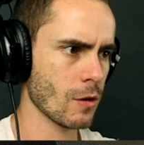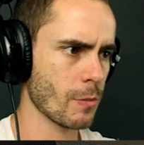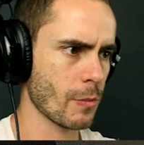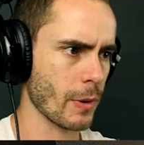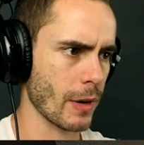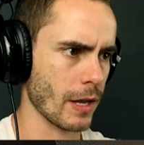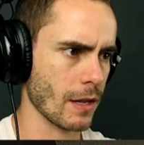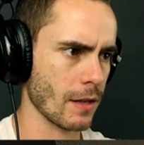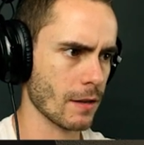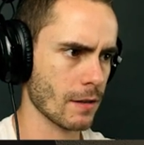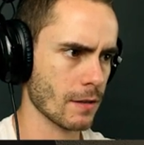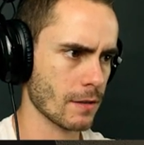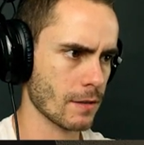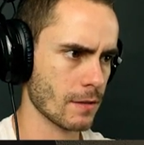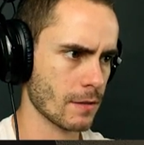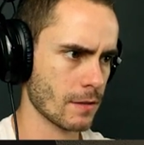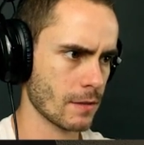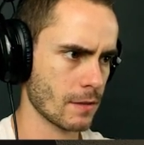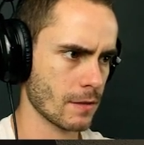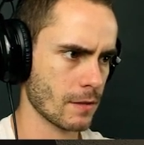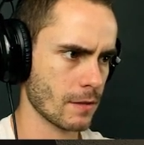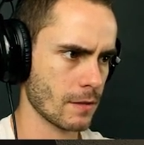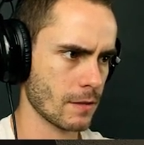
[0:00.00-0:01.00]
could be.
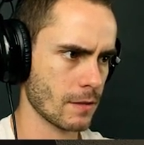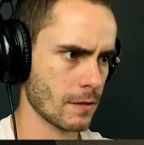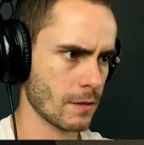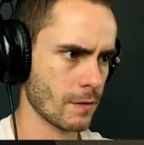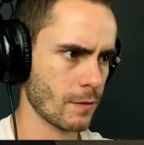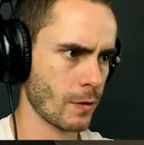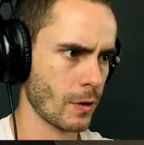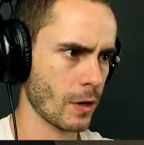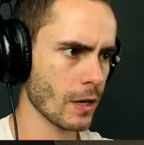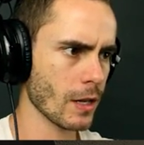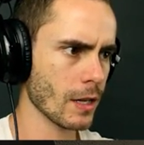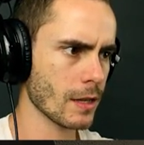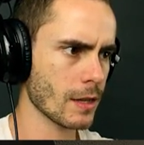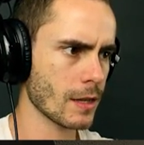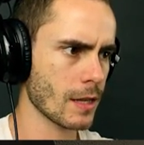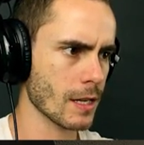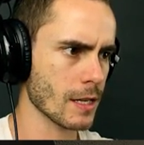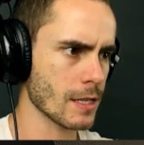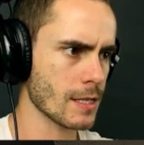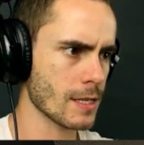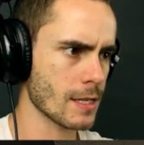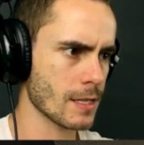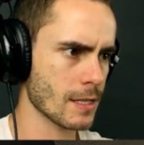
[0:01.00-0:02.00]
If we go like
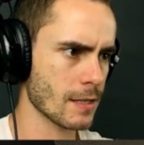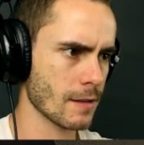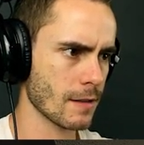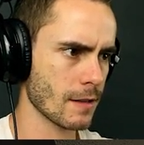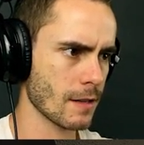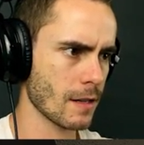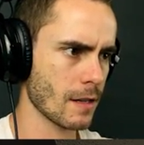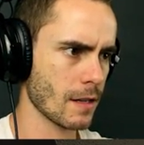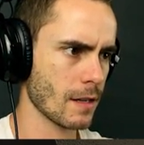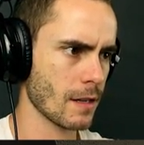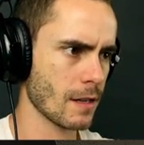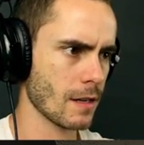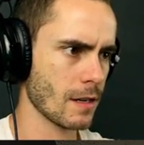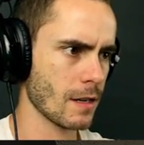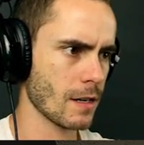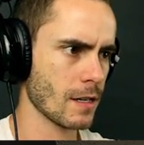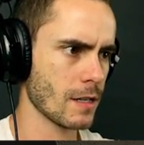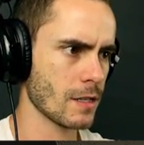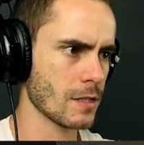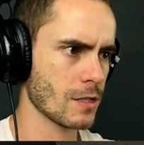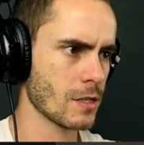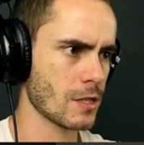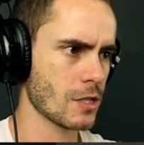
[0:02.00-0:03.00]
this,
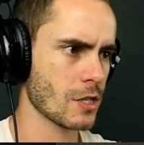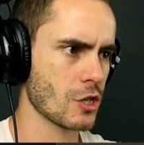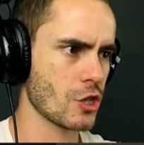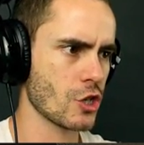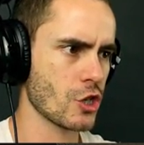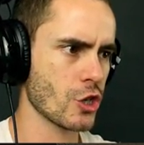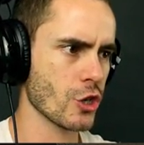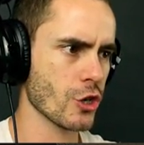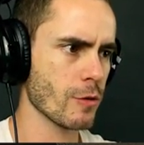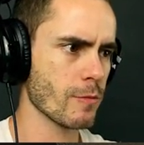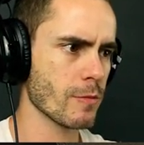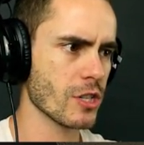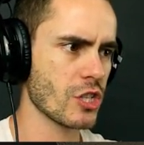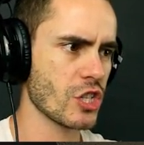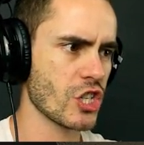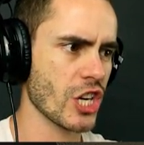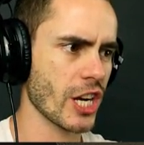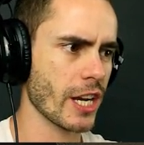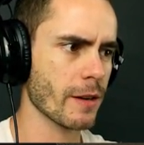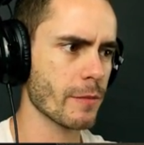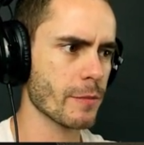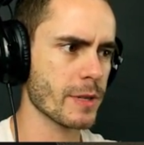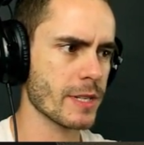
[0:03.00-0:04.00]
just assume the
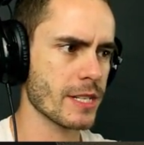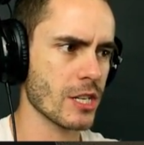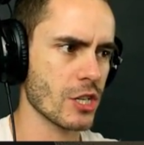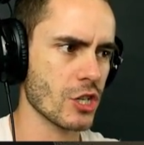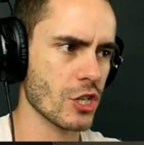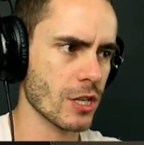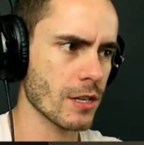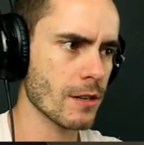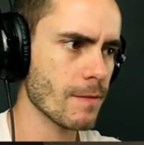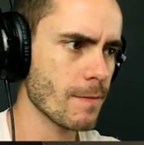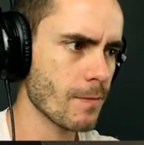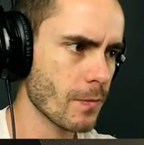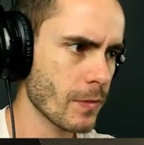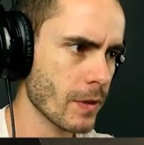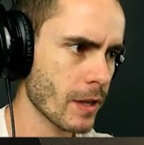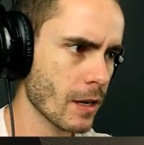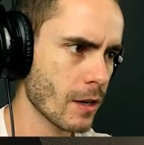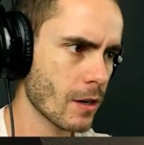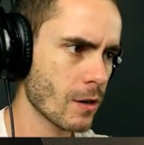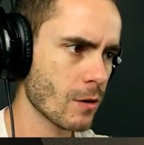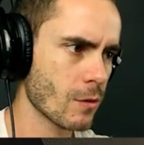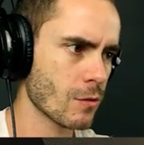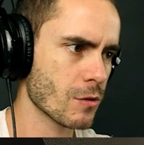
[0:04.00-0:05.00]
chicken position.
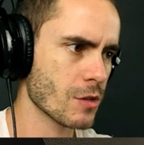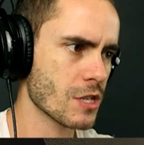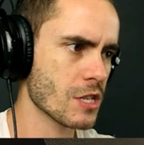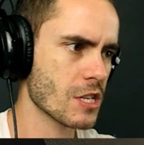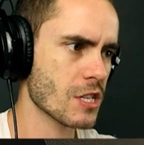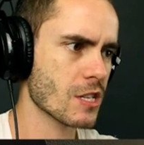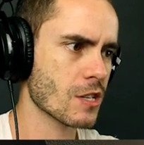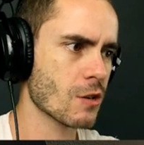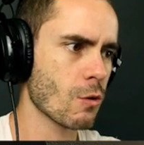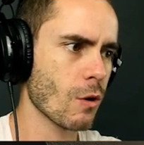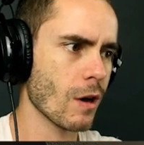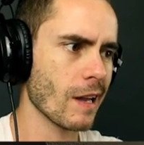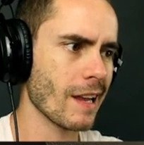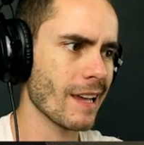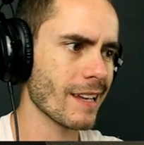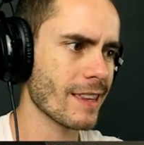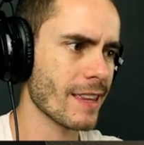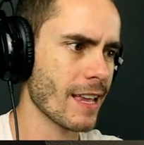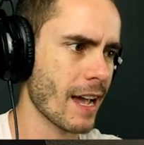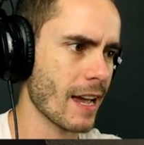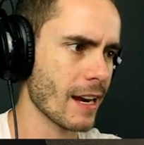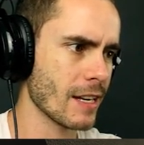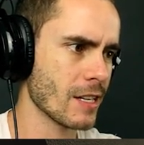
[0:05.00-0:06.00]
We'll just squat
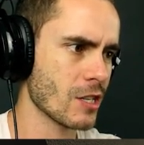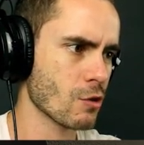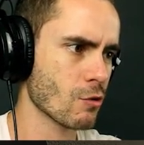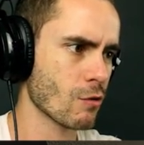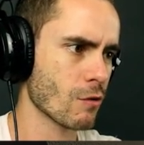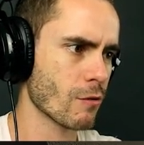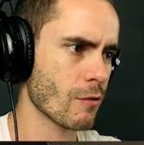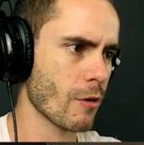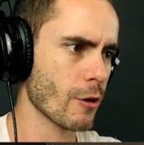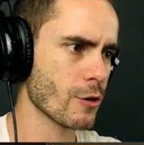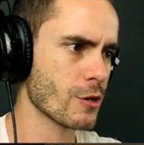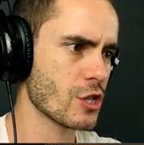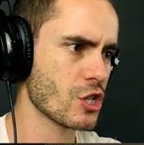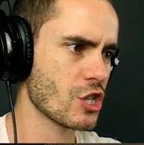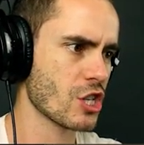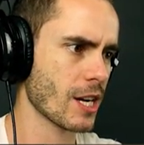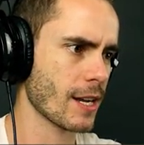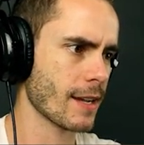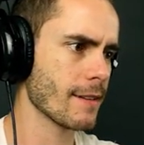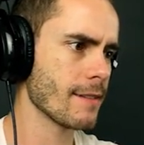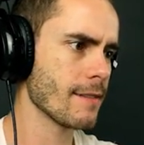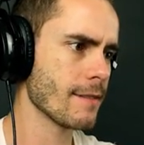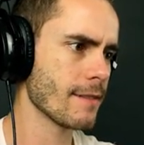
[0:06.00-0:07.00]
like that into a roast
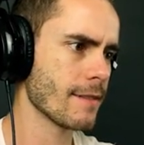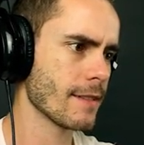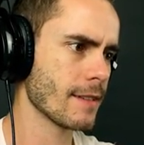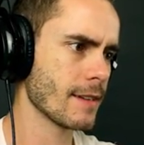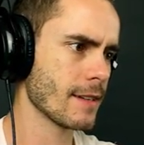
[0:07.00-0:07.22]
chicken.